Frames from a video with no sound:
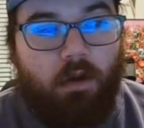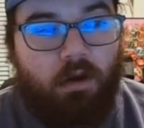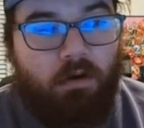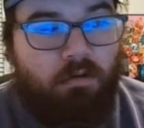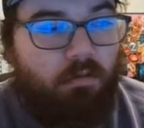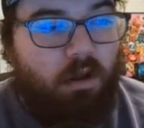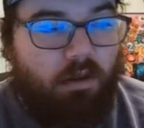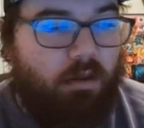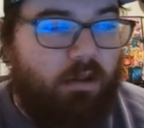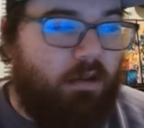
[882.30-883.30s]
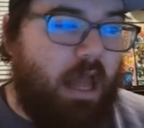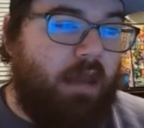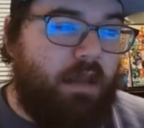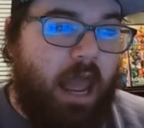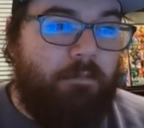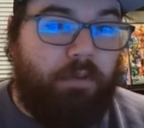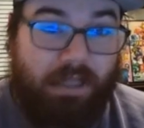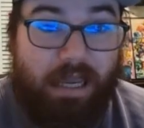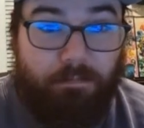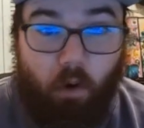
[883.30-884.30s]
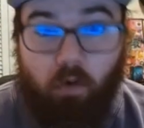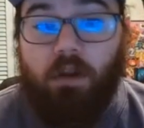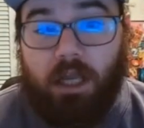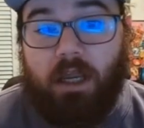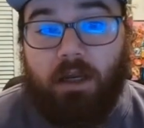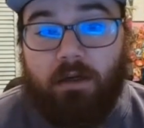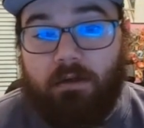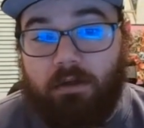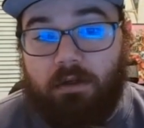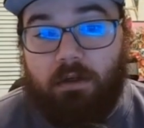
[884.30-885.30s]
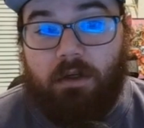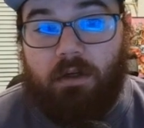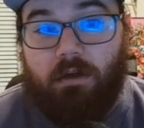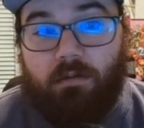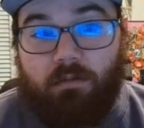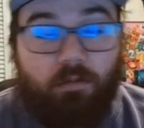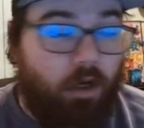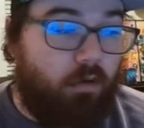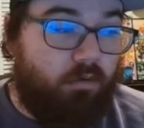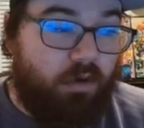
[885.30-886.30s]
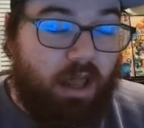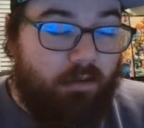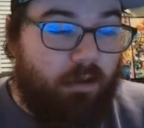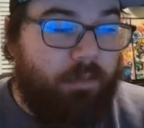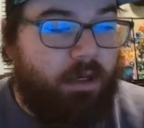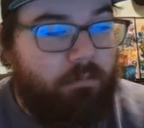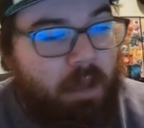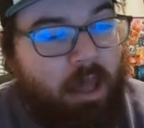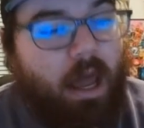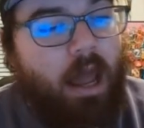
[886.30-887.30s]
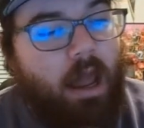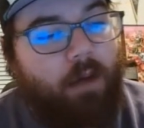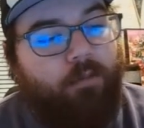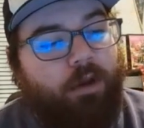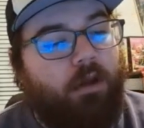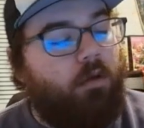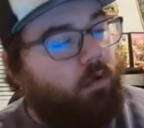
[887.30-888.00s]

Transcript: and playing poorly. You know, I mean, man, we